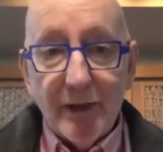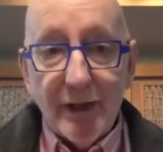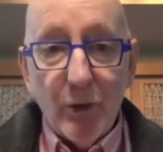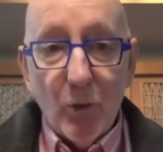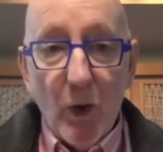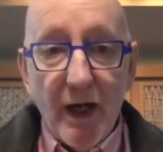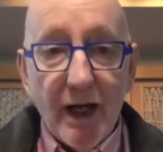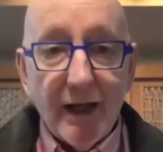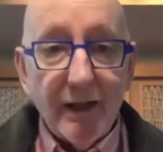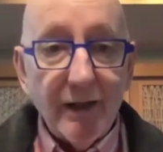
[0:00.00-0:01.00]
we
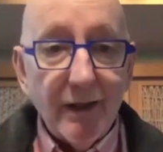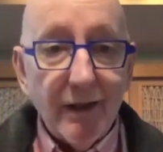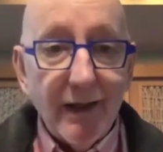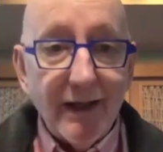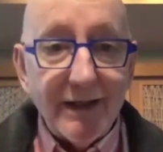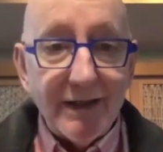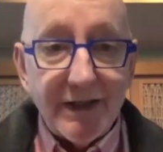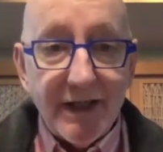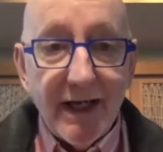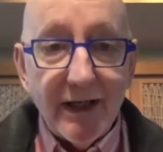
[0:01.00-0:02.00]
can
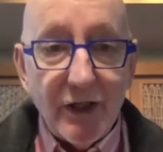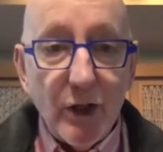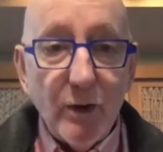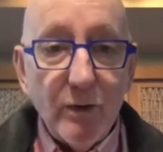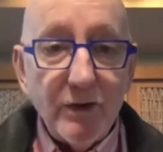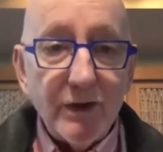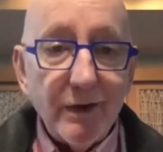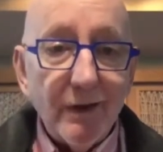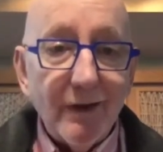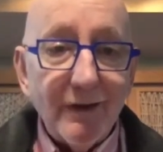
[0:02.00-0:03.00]
see it used
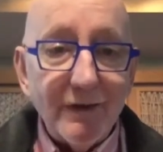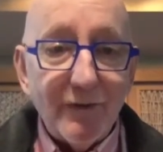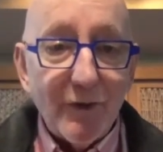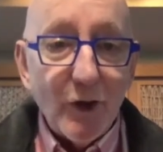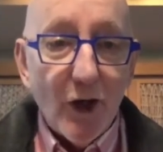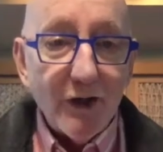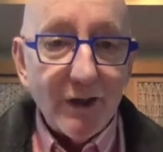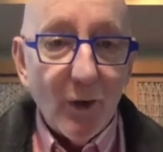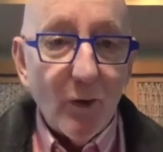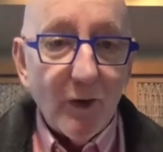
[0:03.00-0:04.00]
for God's
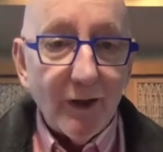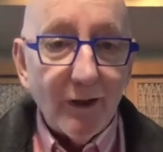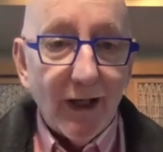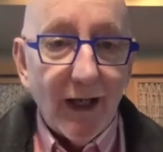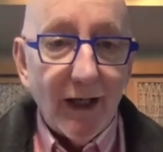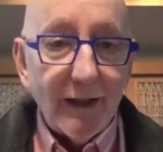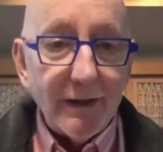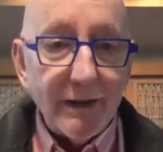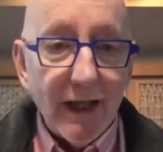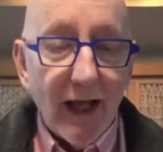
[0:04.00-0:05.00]
glory. And
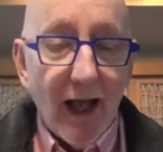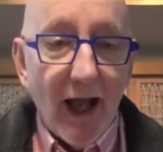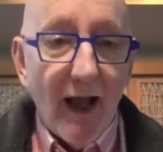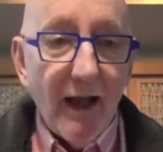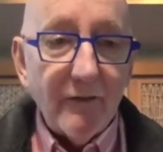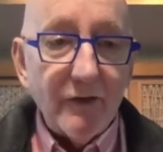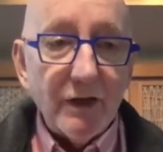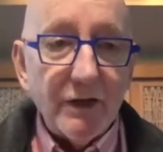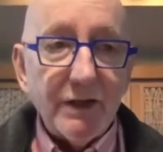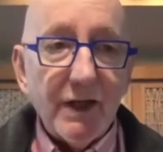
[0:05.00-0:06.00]
I have
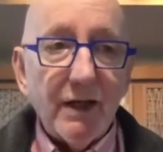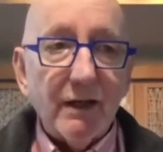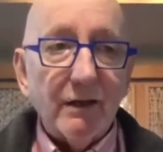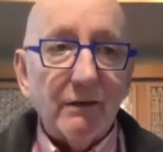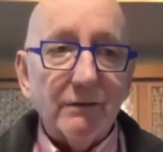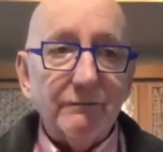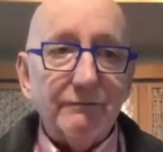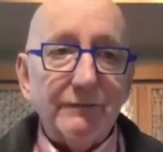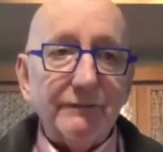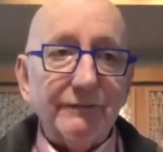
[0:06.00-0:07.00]
just seen
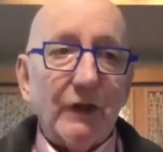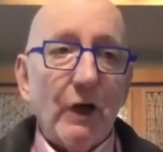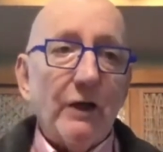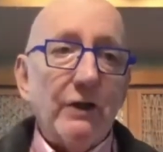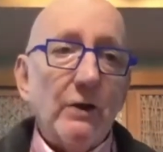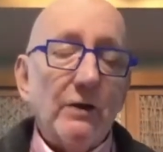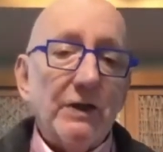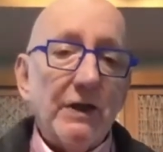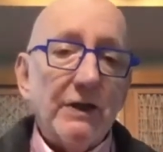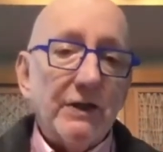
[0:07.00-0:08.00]
God use
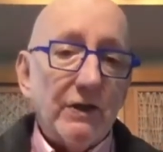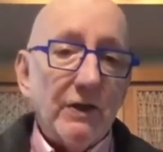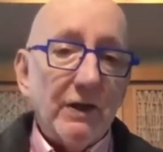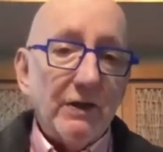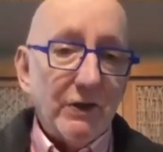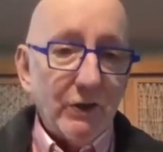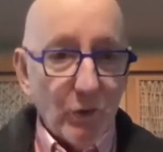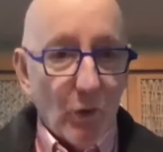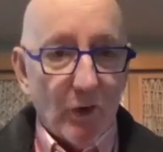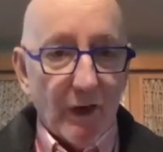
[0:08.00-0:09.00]
this
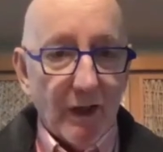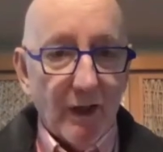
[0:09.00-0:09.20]
story